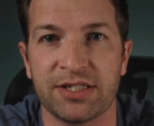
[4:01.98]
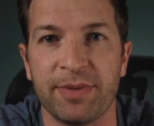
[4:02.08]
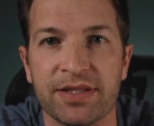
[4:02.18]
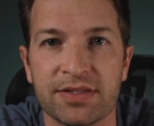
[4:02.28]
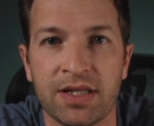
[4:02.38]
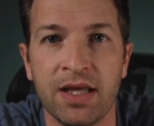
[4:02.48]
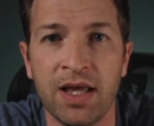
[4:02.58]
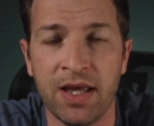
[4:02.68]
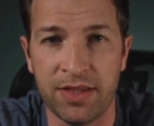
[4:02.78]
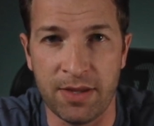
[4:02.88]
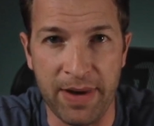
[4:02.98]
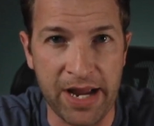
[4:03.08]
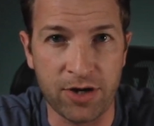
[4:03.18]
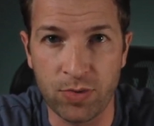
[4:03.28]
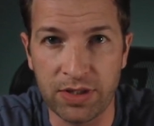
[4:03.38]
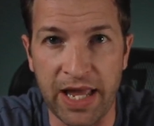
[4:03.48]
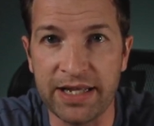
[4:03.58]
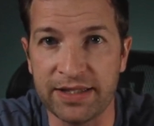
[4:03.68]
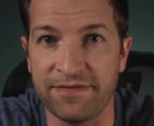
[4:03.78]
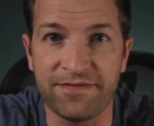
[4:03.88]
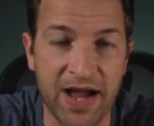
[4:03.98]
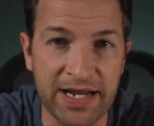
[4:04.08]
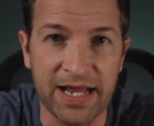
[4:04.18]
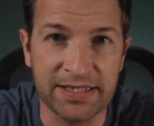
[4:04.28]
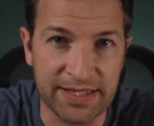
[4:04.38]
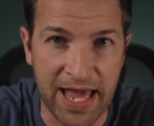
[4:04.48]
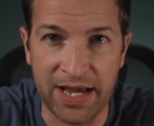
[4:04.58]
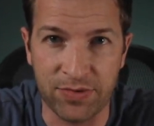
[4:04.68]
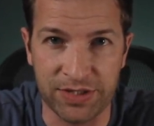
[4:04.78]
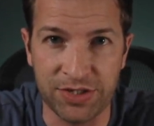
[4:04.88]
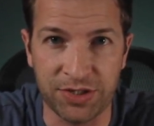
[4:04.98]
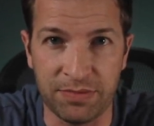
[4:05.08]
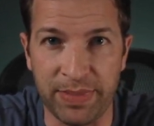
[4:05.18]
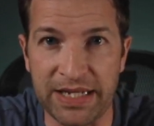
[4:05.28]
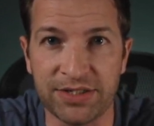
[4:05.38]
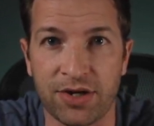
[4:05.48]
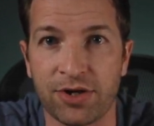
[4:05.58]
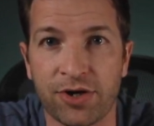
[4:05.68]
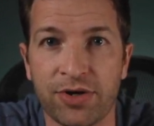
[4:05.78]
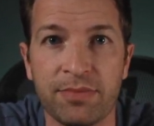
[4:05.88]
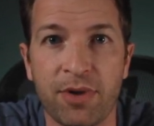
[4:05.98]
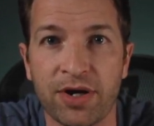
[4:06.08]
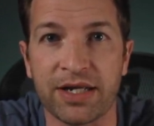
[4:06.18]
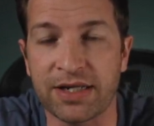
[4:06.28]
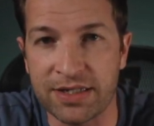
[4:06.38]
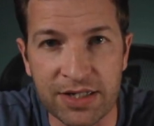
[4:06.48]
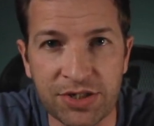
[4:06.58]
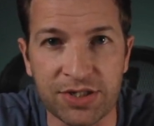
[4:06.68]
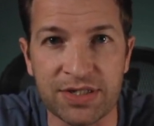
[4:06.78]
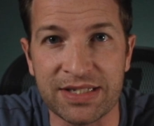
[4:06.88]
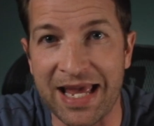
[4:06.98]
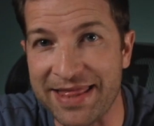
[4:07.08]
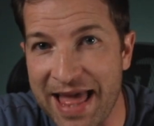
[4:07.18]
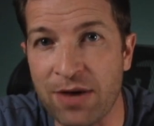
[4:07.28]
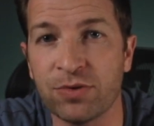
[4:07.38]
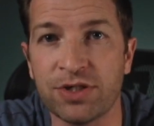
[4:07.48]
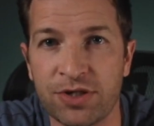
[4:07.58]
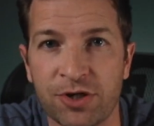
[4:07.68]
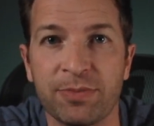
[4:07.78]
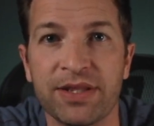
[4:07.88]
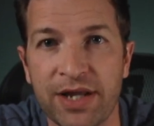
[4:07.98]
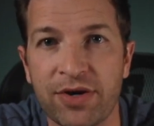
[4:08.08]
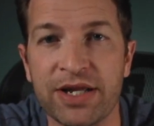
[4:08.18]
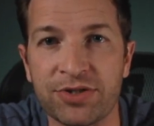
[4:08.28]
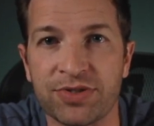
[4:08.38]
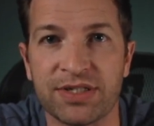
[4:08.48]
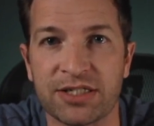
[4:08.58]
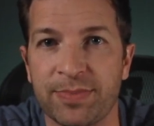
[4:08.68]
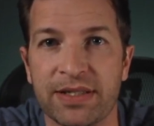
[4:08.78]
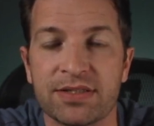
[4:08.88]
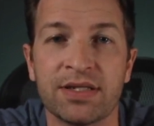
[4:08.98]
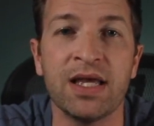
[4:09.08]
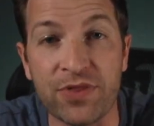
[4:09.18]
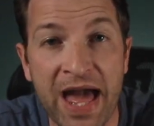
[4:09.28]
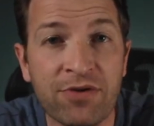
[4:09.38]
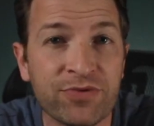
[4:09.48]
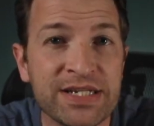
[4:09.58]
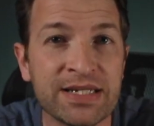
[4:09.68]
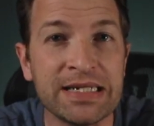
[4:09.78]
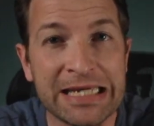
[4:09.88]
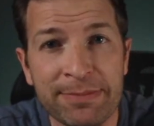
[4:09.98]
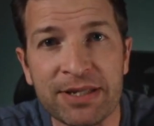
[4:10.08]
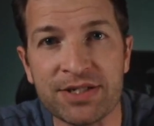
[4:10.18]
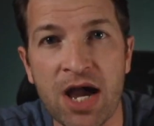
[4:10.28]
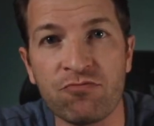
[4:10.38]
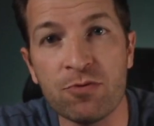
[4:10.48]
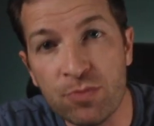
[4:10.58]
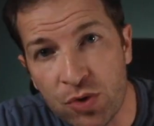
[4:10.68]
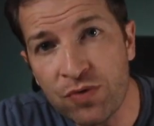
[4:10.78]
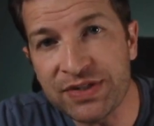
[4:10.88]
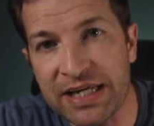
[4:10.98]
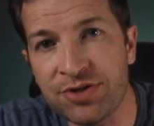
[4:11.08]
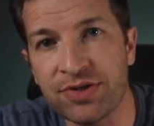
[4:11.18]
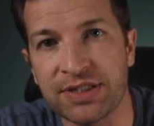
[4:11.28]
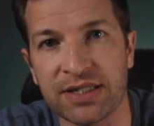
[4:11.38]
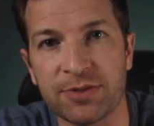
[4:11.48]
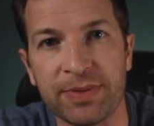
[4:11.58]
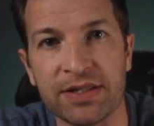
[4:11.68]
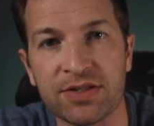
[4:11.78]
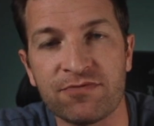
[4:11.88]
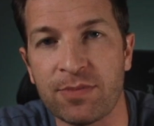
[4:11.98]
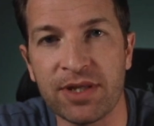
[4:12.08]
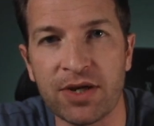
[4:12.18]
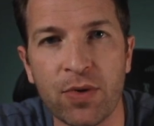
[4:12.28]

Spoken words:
expense. The buyer will likely finance the acquisition based on current market conditions, and that will determine their interest expense. For that reason, EBITDA removes interest expense from the